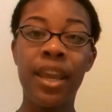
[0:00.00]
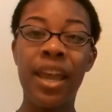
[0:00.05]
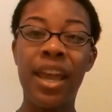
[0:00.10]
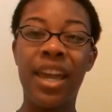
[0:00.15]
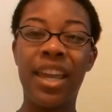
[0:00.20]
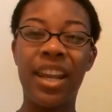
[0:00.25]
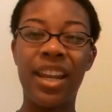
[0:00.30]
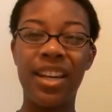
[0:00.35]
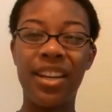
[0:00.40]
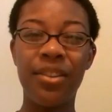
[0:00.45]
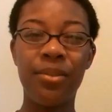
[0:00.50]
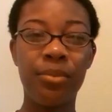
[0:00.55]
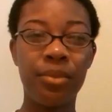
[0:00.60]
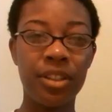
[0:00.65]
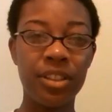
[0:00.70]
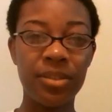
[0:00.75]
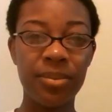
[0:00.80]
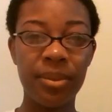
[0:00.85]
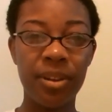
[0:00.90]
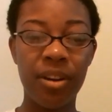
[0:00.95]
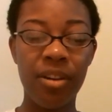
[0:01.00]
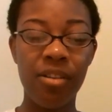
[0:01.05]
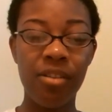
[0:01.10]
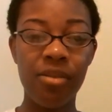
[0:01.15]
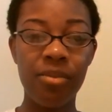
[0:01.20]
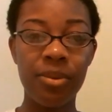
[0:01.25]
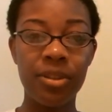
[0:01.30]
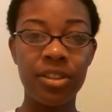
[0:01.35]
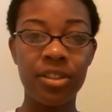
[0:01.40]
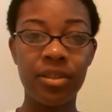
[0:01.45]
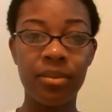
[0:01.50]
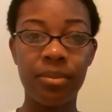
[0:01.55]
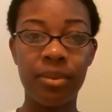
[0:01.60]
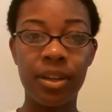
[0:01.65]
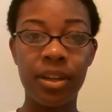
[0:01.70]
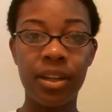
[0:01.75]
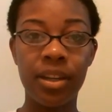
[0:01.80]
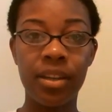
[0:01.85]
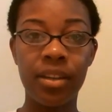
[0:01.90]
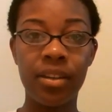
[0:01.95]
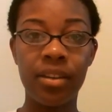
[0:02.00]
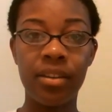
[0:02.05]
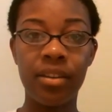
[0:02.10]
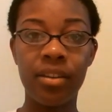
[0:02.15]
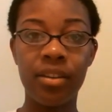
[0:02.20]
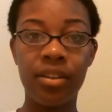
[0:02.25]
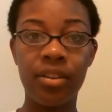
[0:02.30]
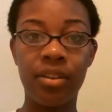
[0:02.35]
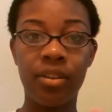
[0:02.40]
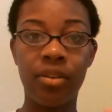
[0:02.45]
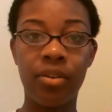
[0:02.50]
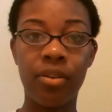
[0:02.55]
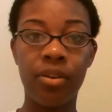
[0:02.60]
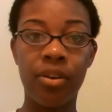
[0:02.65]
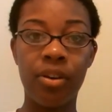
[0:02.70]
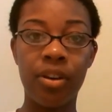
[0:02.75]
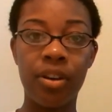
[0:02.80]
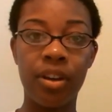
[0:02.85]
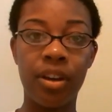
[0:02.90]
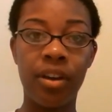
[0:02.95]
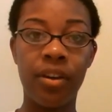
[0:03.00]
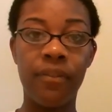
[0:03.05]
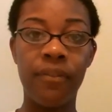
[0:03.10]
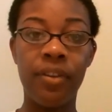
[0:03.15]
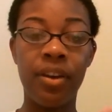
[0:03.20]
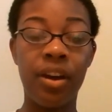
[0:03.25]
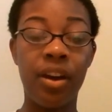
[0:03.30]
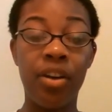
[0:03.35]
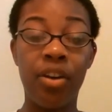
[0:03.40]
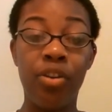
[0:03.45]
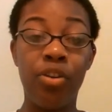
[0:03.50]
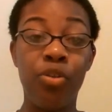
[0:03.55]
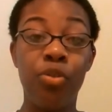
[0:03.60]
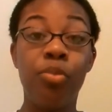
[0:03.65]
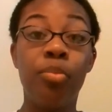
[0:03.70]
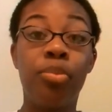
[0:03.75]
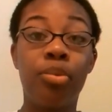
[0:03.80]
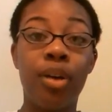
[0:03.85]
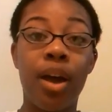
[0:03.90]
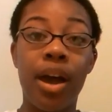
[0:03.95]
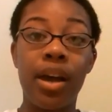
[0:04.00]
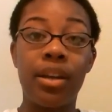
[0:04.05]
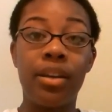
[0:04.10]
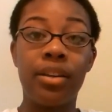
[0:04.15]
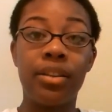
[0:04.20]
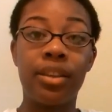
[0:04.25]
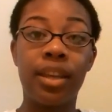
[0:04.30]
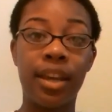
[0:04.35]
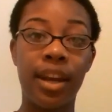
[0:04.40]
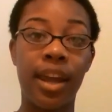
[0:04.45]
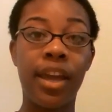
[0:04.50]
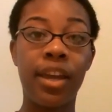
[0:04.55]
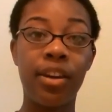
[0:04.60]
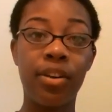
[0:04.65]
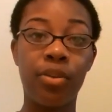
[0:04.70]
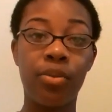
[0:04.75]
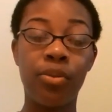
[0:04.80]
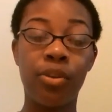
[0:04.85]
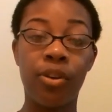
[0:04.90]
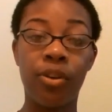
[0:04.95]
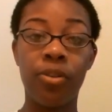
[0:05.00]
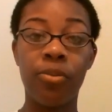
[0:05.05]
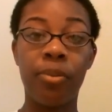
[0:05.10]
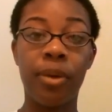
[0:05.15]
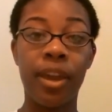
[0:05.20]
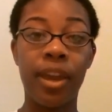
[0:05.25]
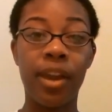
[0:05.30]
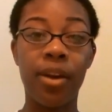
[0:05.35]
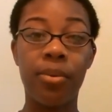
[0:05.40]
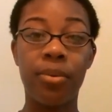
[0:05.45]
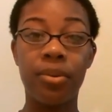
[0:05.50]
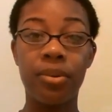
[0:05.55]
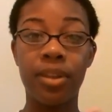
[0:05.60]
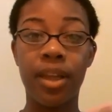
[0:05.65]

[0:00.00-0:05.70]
And I didn't want to spend a whole bunch of money, on a new product that I don't know if my hair will